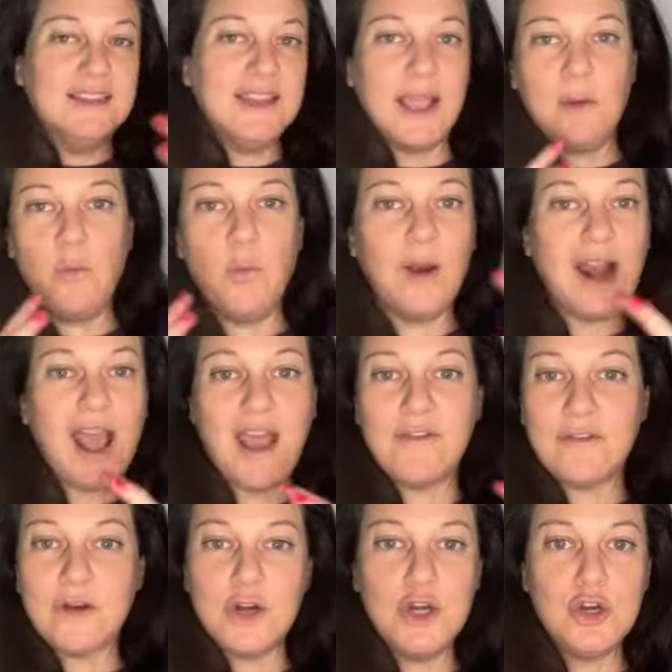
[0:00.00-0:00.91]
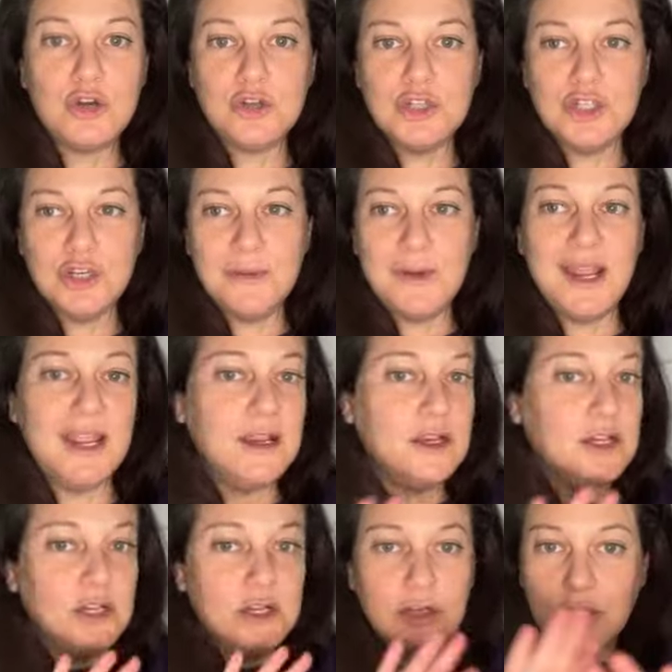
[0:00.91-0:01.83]
Like whatever you're
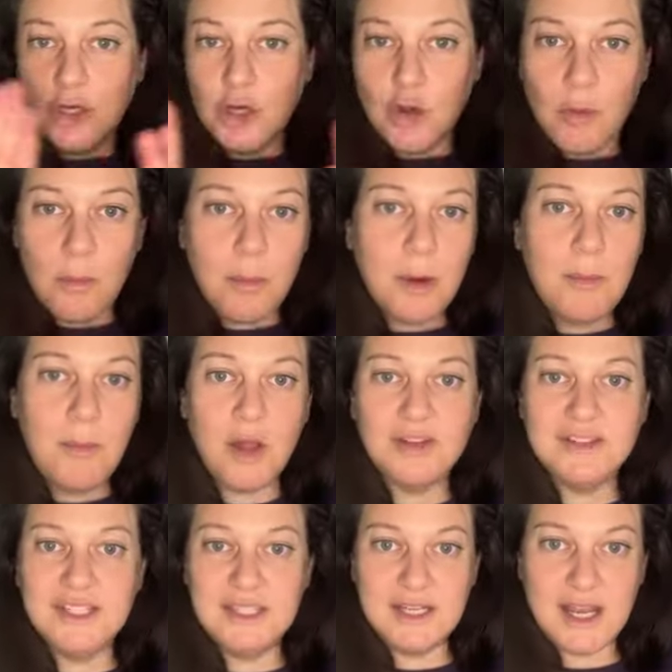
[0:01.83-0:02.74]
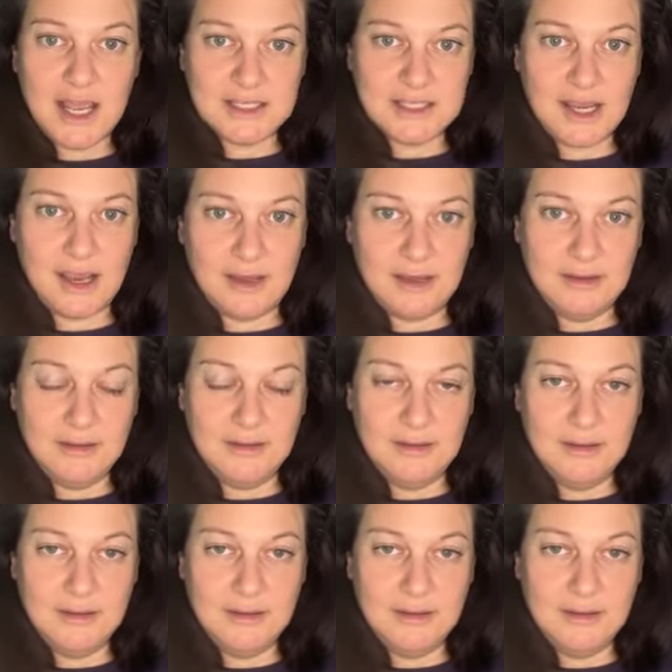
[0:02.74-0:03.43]
doing, no more multitasking.